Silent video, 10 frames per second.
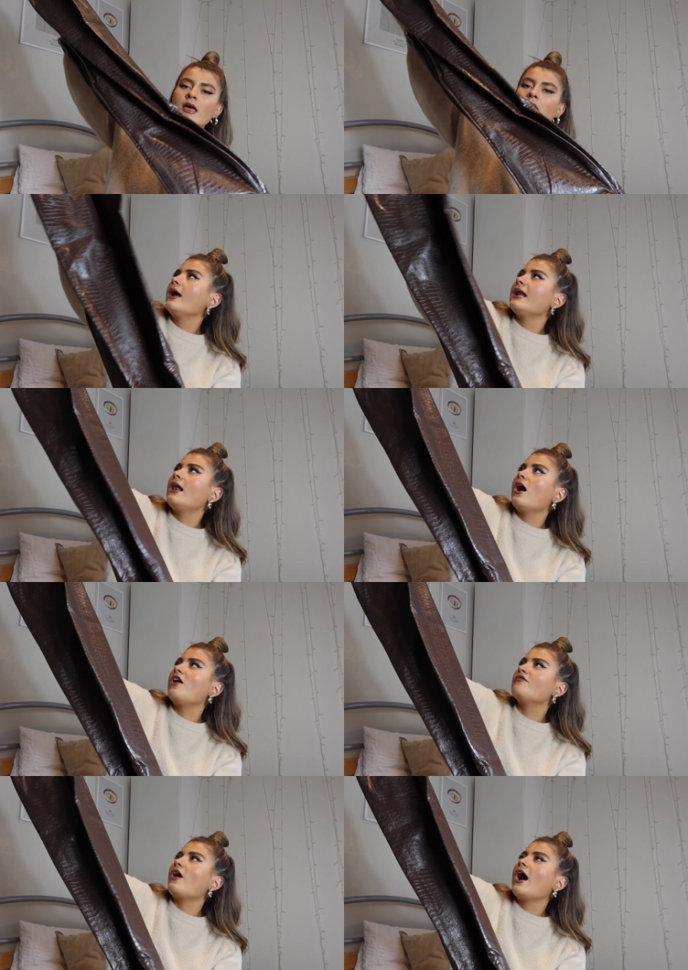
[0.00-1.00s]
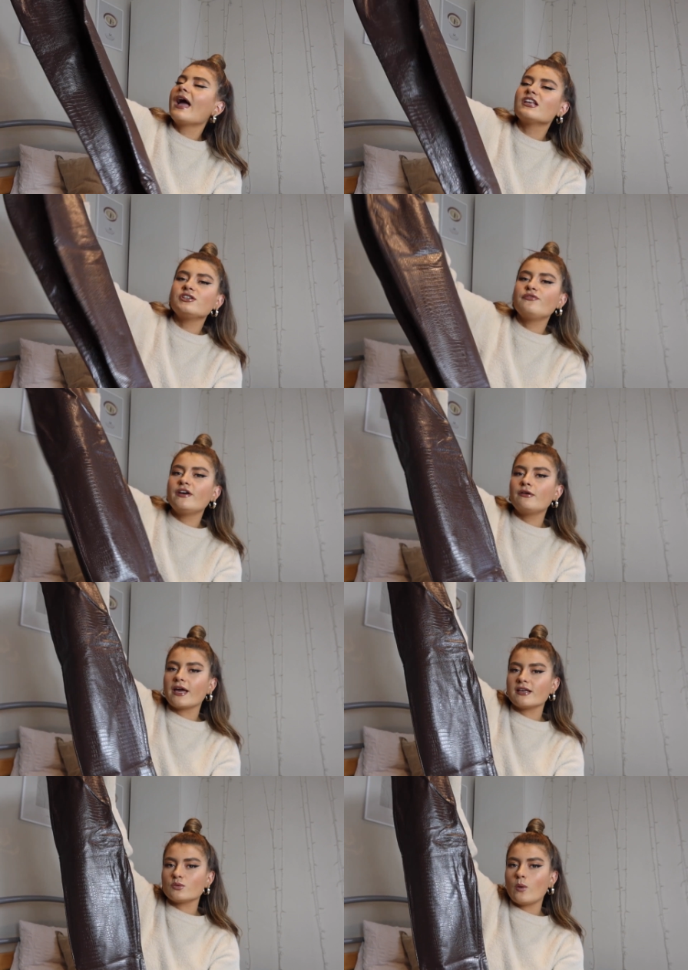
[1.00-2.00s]
I love, I actually feel
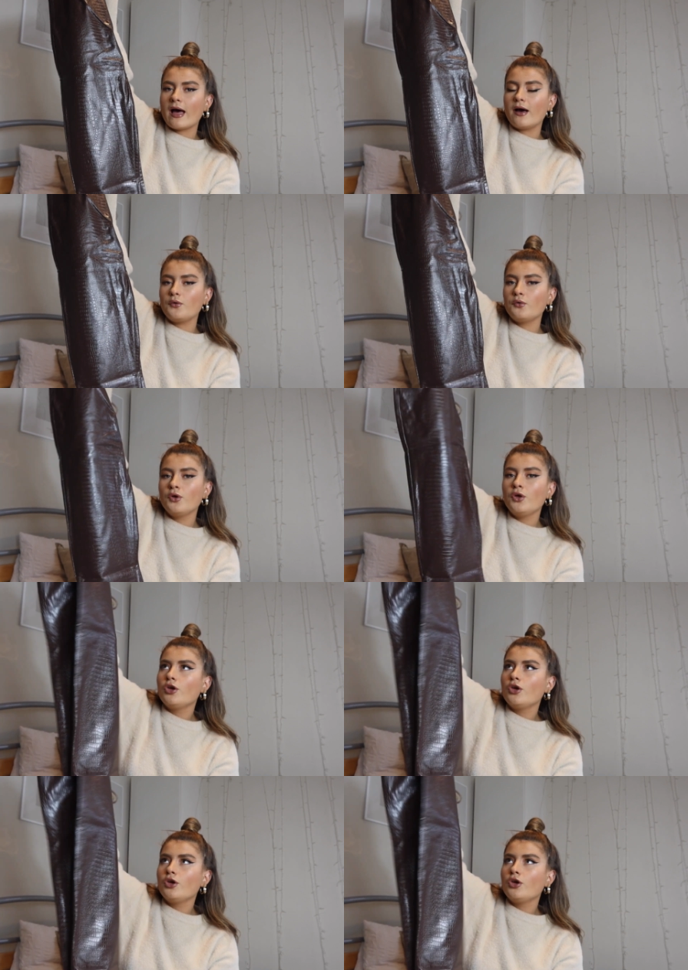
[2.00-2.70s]
like as well,